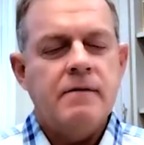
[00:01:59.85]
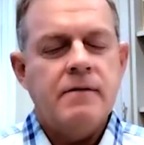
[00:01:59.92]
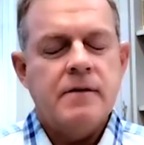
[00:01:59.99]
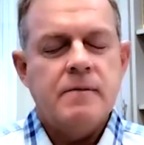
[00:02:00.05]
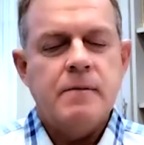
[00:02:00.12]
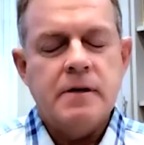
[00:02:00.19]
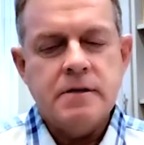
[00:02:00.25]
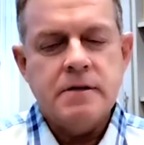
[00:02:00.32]
you very
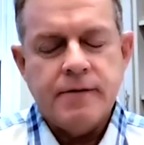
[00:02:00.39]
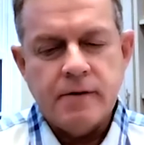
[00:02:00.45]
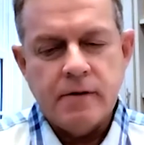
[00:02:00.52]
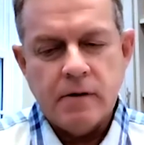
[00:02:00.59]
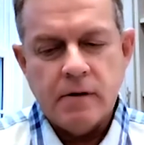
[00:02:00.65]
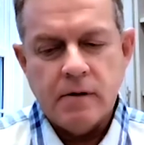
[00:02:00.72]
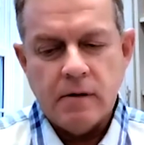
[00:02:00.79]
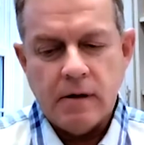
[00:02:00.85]
much
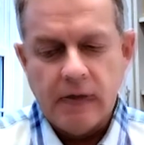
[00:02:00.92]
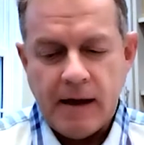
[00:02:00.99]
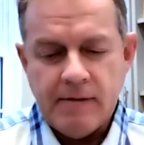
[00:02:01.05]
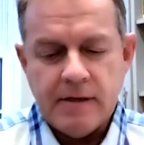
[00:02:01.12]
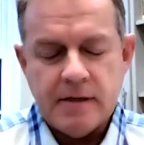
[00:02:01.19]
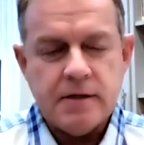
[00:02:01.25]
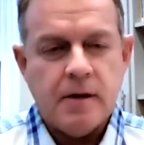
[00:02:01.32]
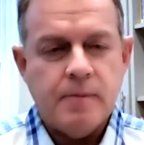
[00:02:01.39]
for
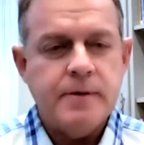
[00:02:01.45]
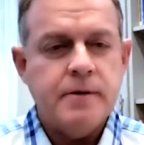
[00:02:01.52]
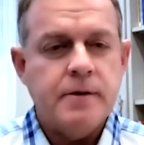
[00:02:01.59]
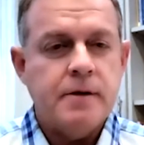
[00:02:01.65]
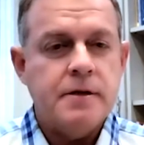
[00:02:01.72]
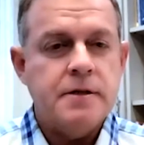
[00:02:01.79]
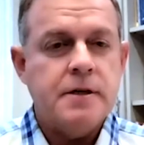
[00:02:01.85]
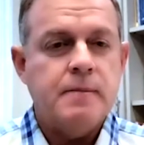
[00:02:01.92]
having this
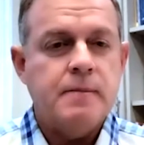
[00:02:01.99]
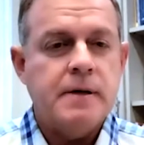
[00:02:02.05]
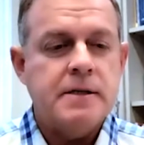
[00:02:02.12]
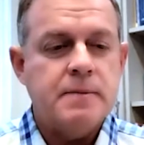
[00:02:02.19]
opportunity to share my